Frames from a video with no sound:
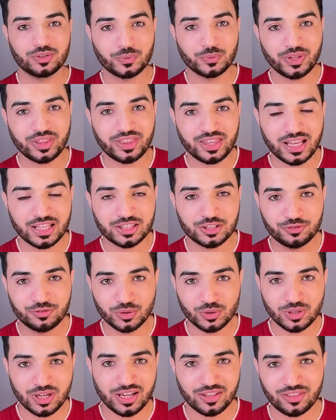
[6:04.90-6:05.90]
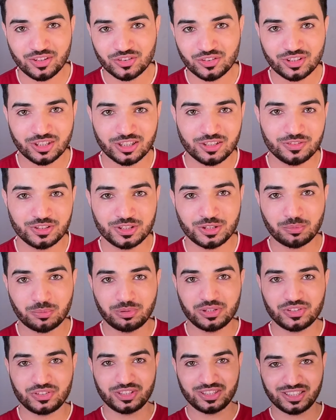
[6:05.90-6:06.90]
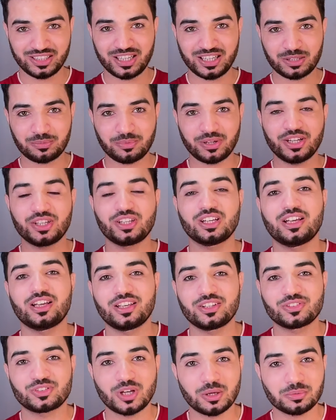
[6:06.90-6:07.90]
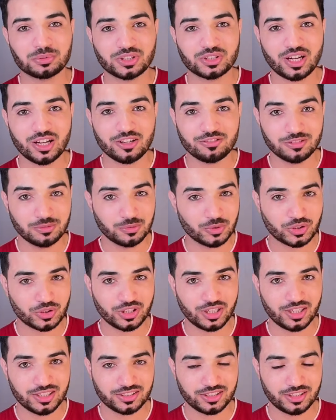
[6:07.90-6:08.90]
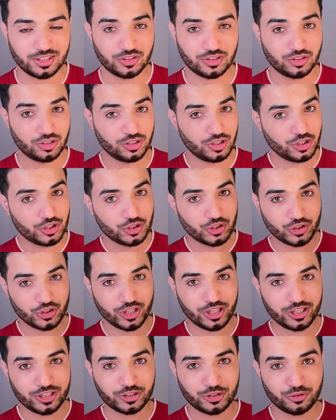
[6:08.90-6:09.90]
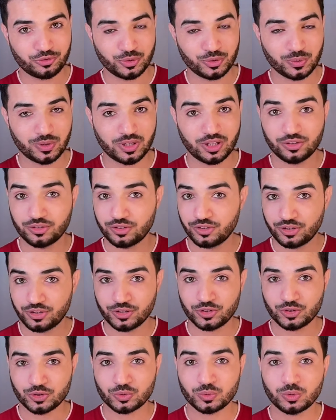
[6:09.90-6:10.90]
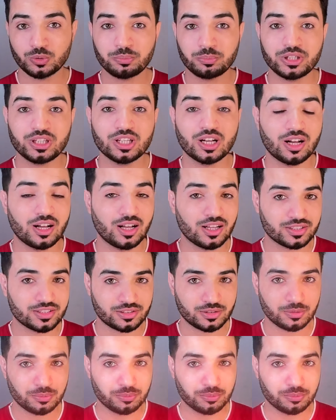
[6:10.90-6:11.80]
with that if you like this kind of video please hit the like button and subscribe for more content Share it if you want. This is, will be awesome.